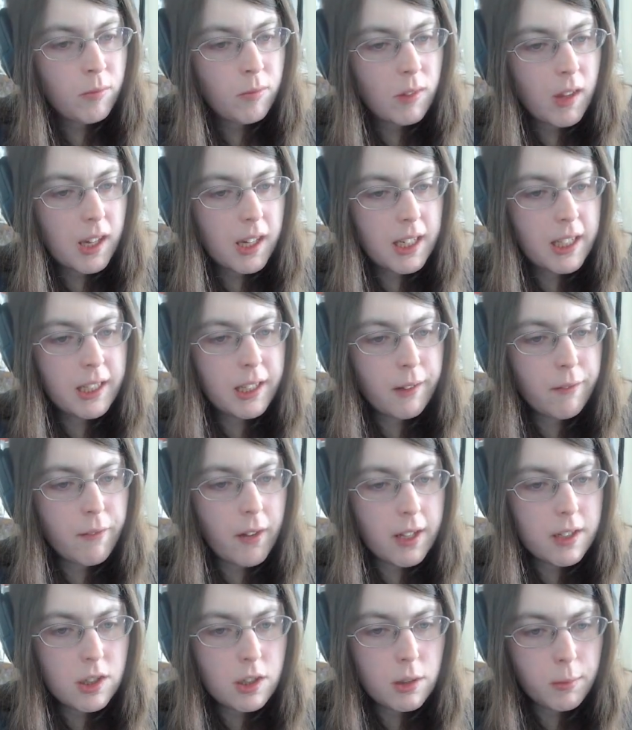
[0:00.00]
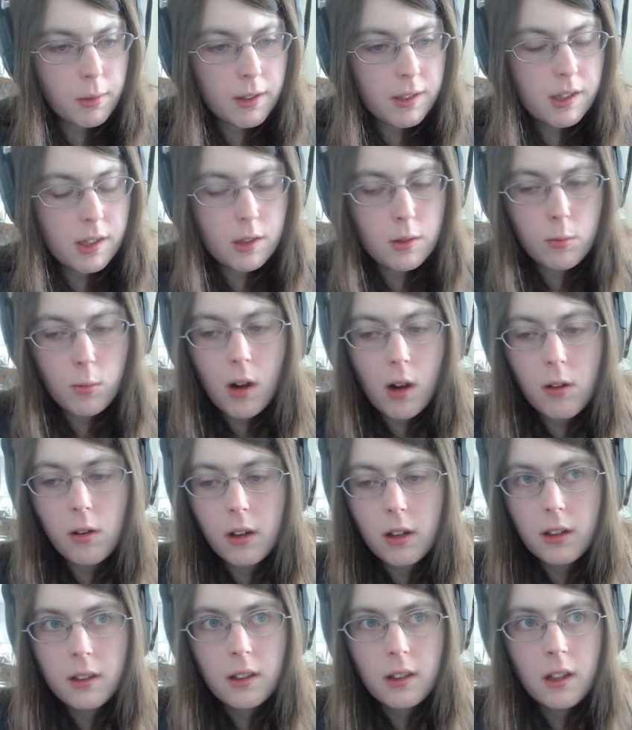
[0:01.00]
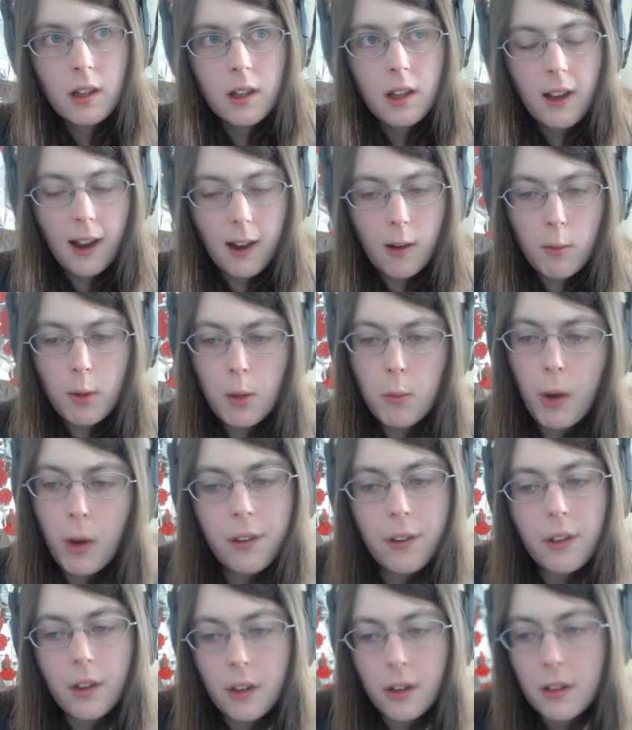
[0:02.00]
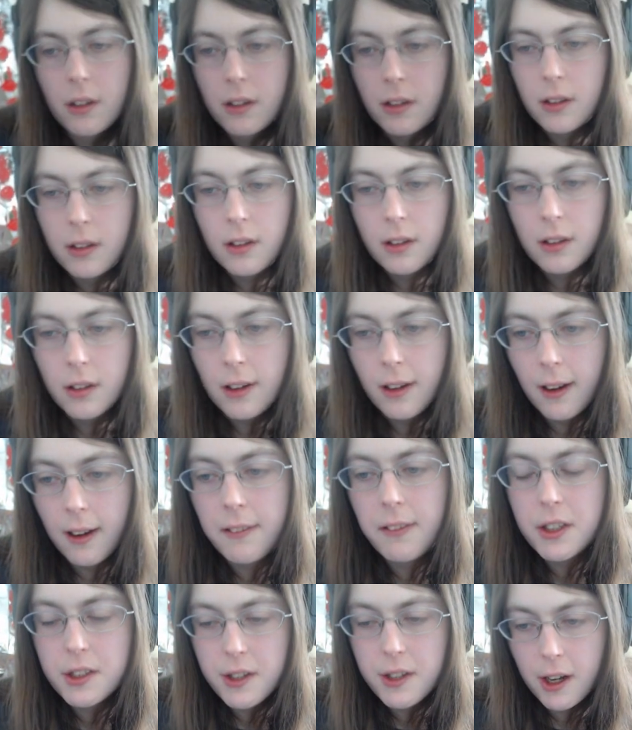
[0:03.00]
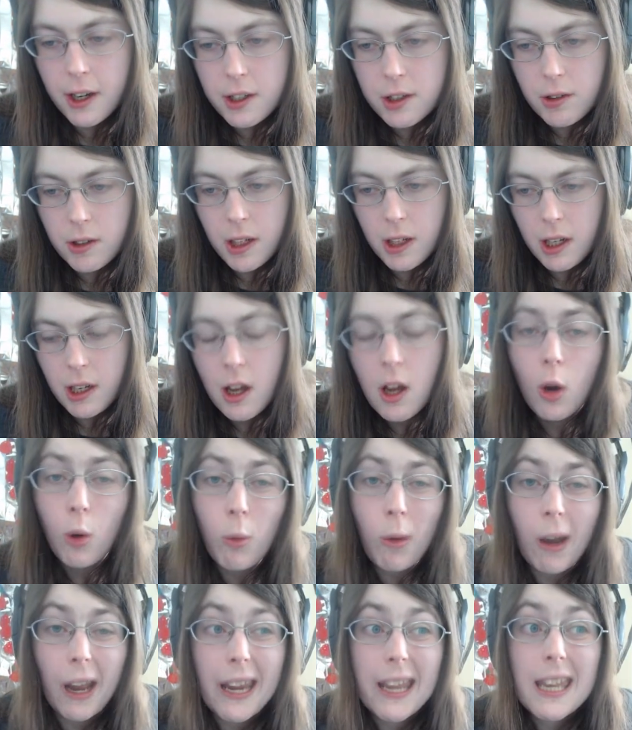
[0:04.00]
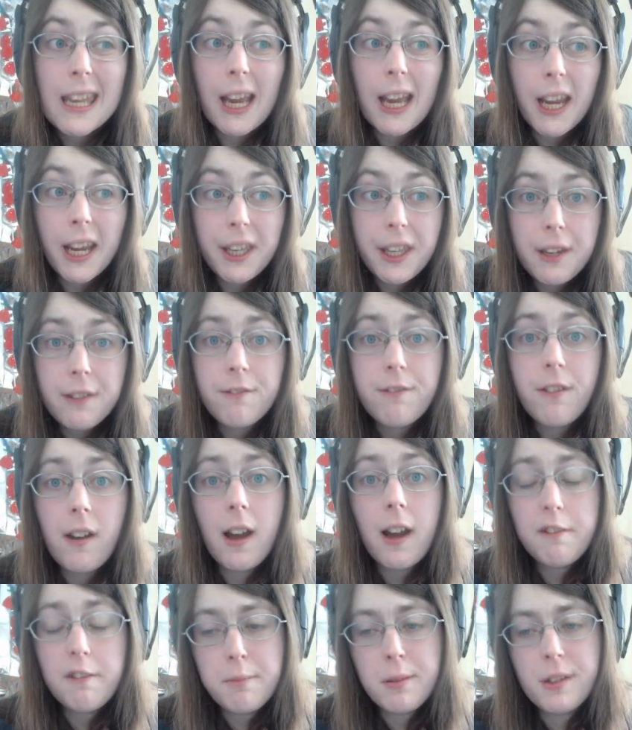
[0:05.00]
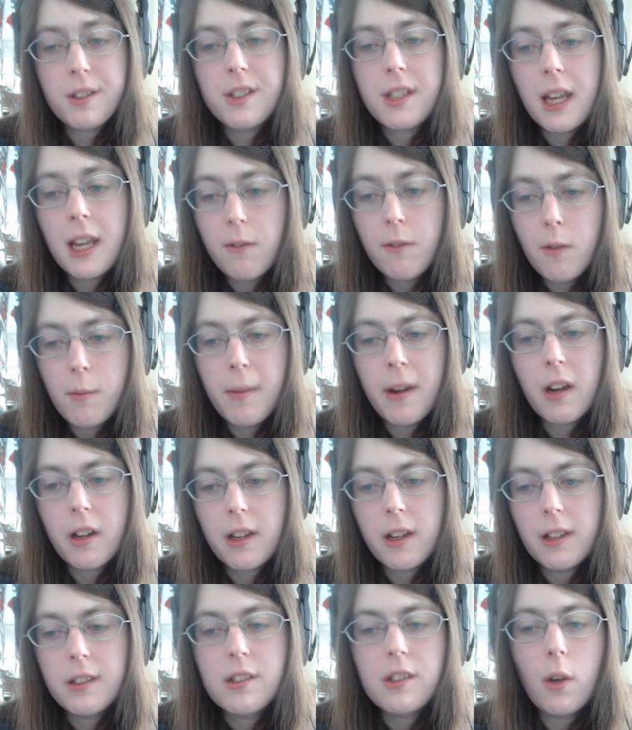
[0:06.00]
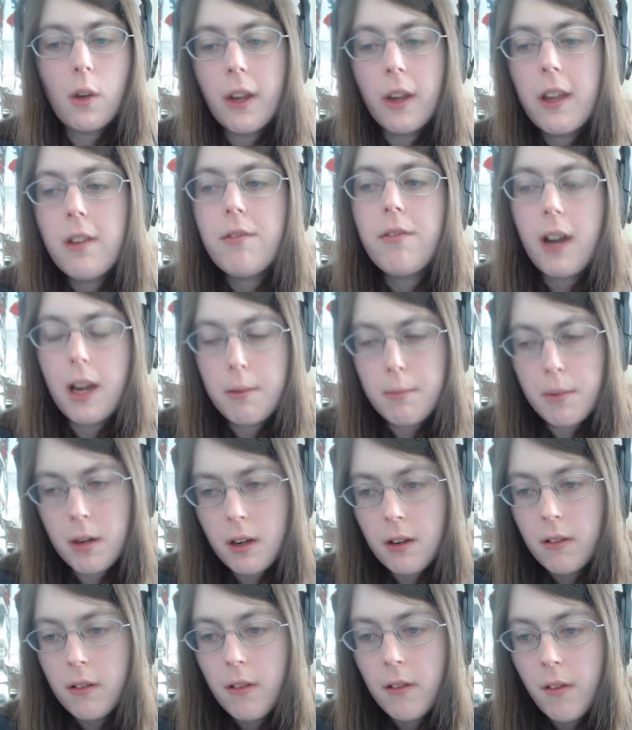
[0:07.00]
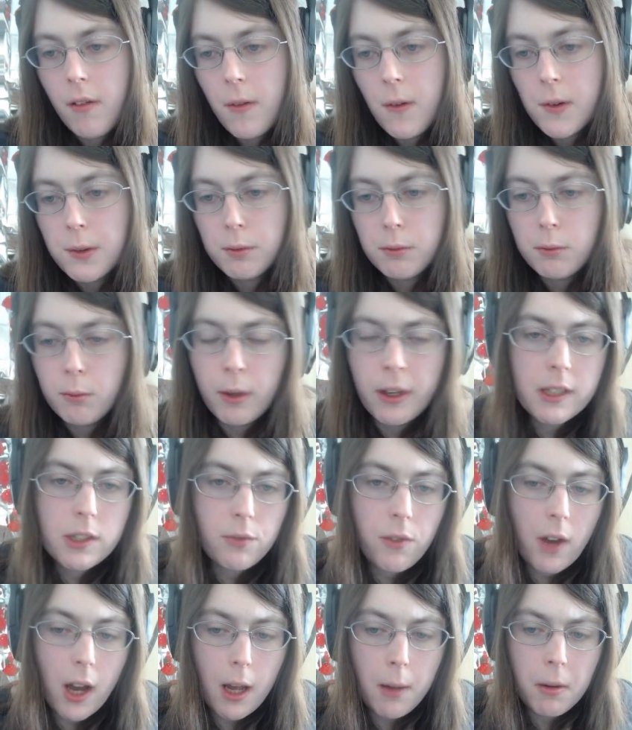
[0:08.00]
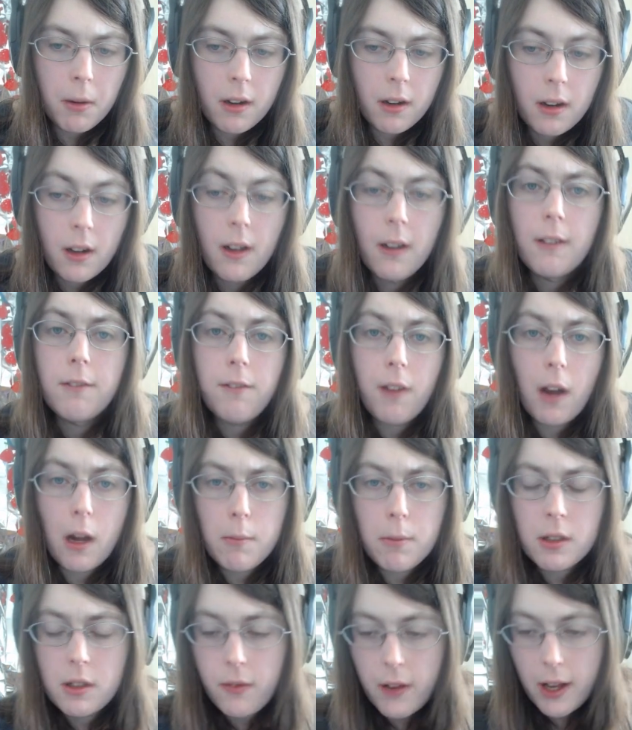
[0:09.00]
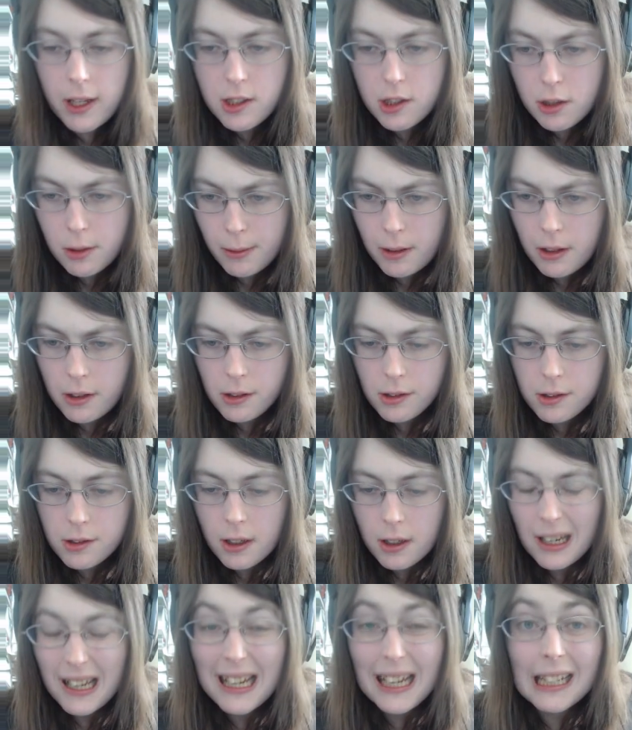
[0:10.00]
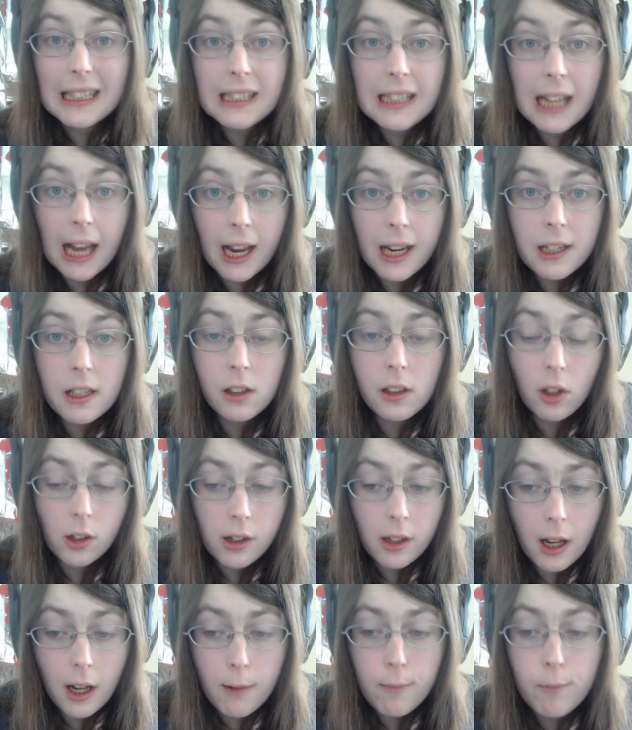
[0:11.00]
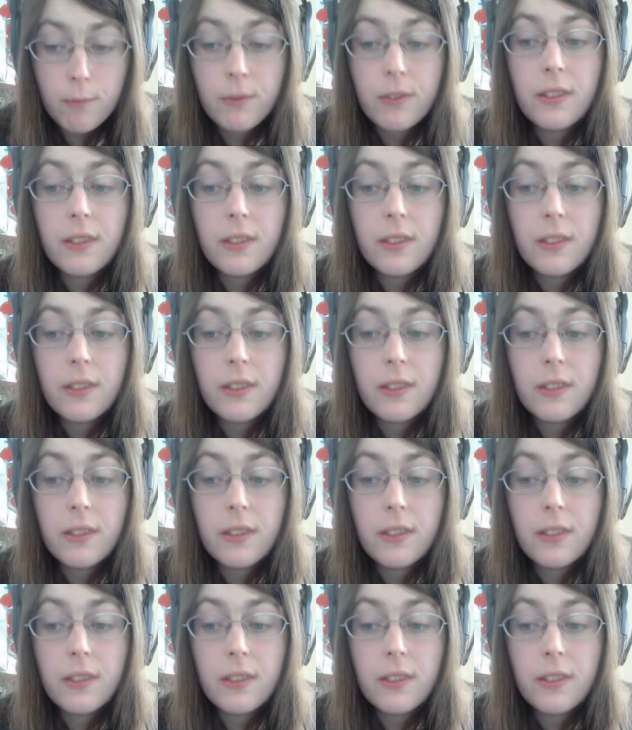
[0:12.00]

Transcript: Eating vegetables is woke. And we wonder, in this country, why 95% of Americans don't eat fiber. What is fiber? Fiber's vegetables. Look it up.